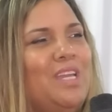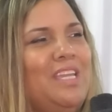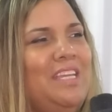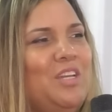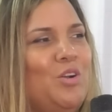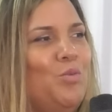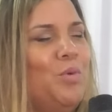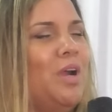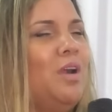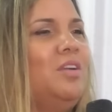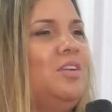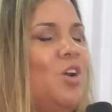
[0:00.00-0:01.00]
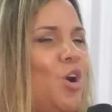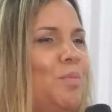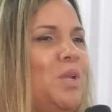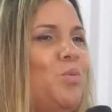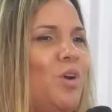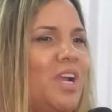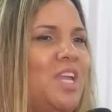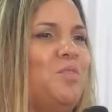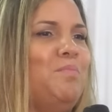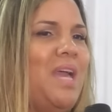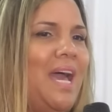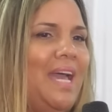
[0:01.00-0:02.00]
you know, we're normally
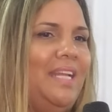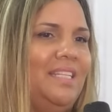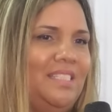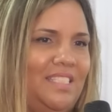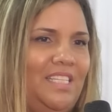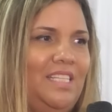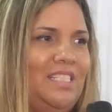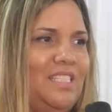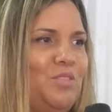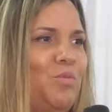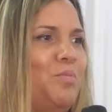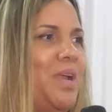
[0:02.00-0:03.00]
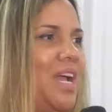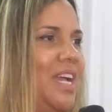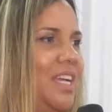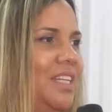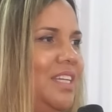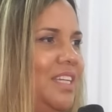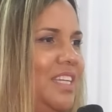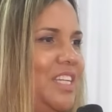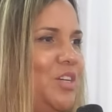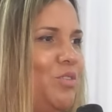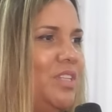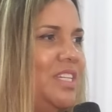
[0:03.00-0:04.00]
working behind the scenes. We're behind, you
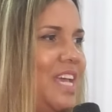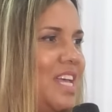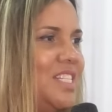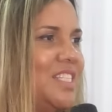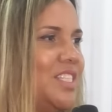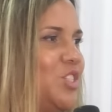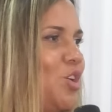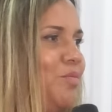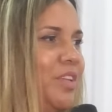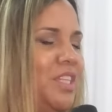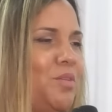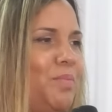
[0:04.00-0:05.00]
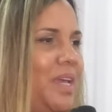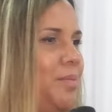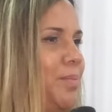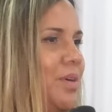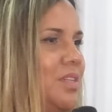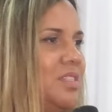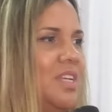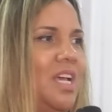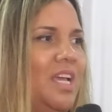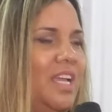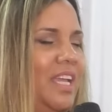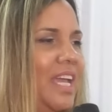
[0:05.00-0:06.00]
know, the desk, shuffling the papers,
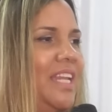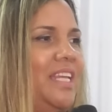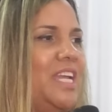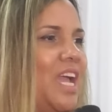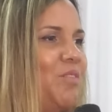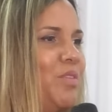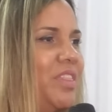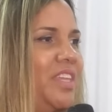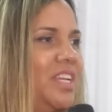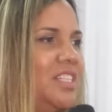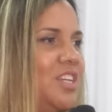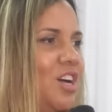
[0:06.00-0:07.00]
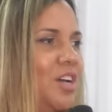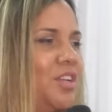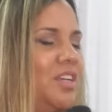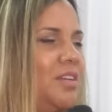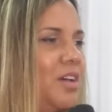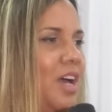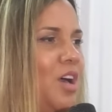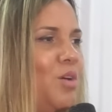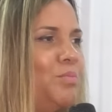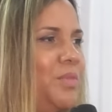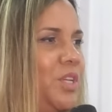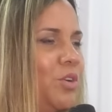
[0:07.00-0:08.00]
getting everything done,
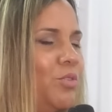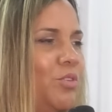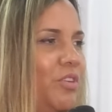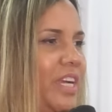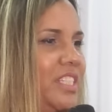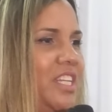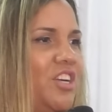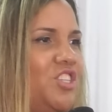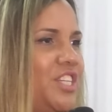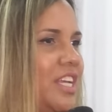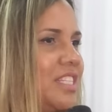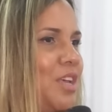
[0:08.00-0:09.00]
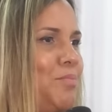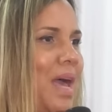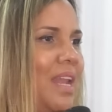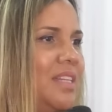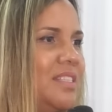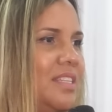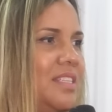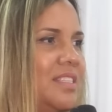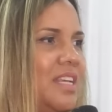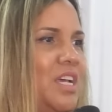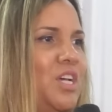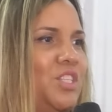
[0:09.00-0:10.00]
you know, creating our checks and
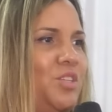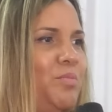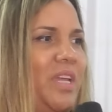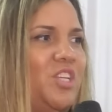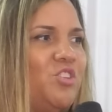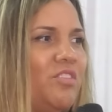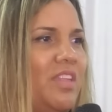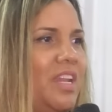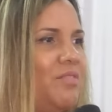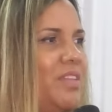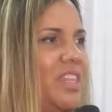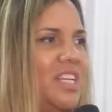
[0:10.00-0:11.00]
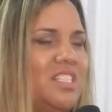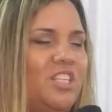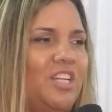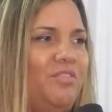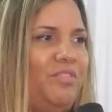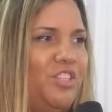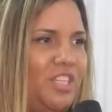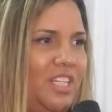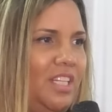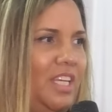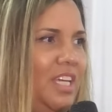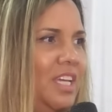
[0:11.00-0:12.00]
balances to make sure that everything is done
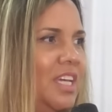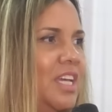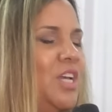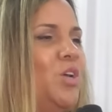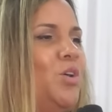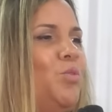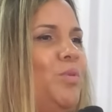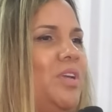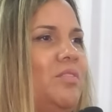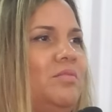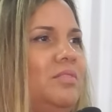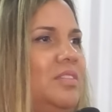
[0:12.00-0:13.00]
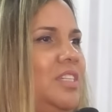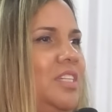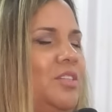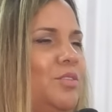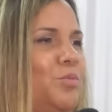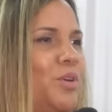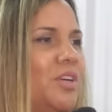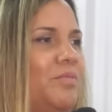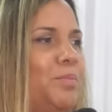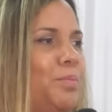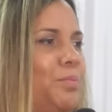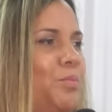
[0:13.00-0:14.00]
efficiently. We have, you know,
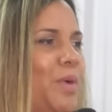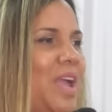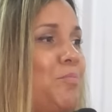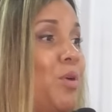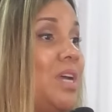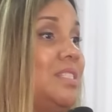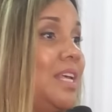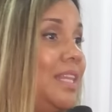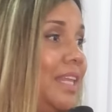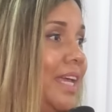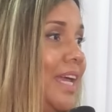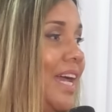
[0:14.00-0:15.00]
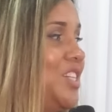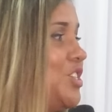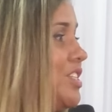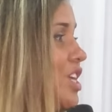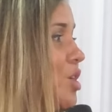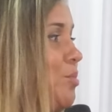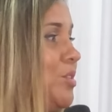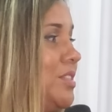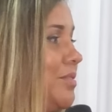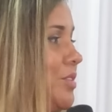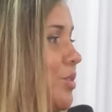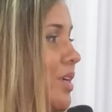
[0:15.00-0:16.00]
we presently, I just came out
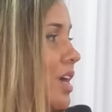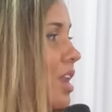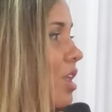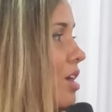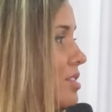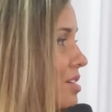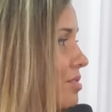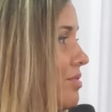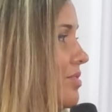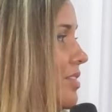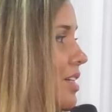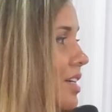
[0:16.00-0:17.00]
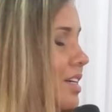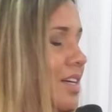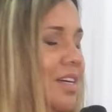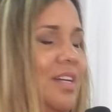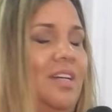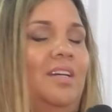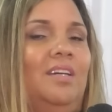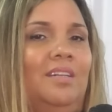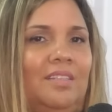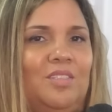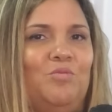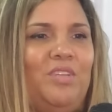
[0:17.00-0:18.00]
of doing a lot of
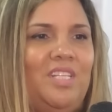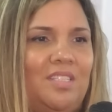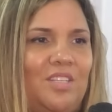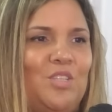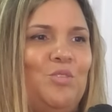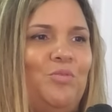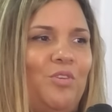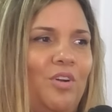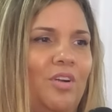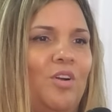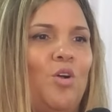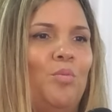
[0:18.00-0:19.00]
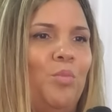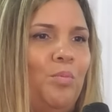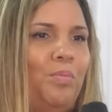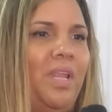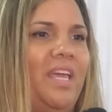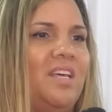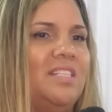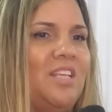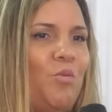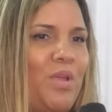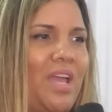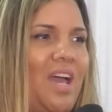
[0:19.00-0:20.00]
visas for our players
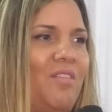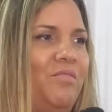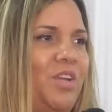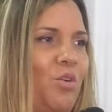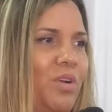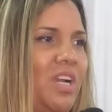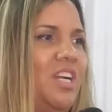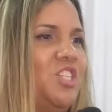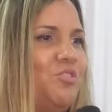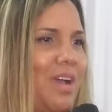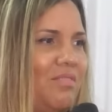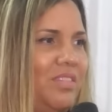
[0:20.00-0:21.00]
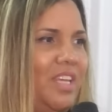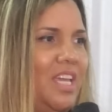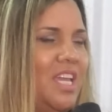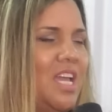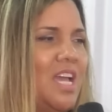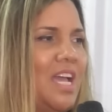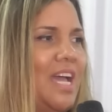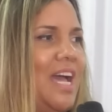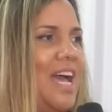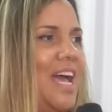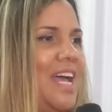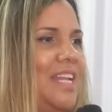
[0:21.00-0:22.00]
that we have now that are traveling,
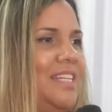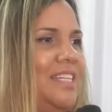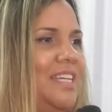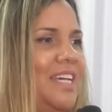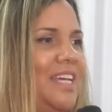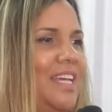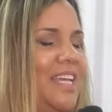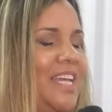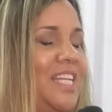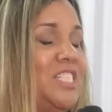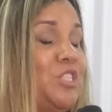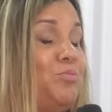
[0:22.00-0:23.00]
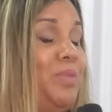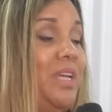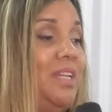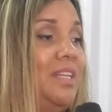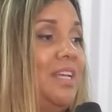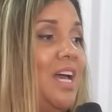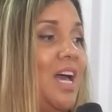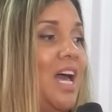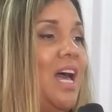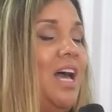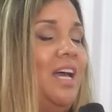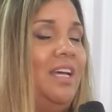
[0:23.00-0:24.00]
and it's been
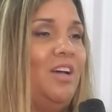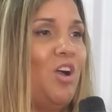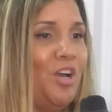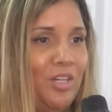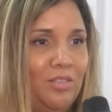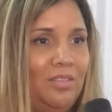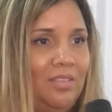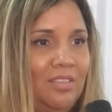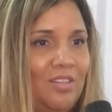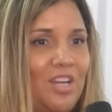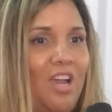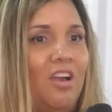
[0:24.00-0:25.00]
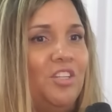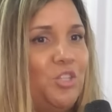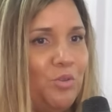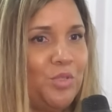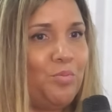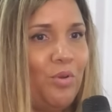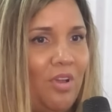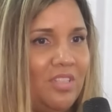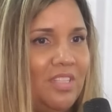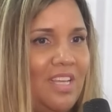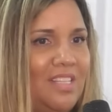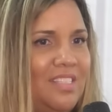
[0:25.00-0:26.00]
a hard, arduous
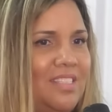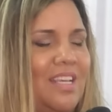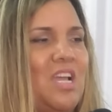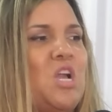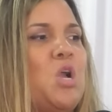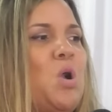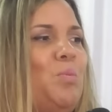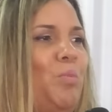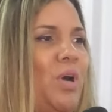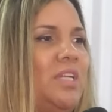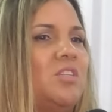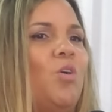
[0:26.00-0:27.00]
process, but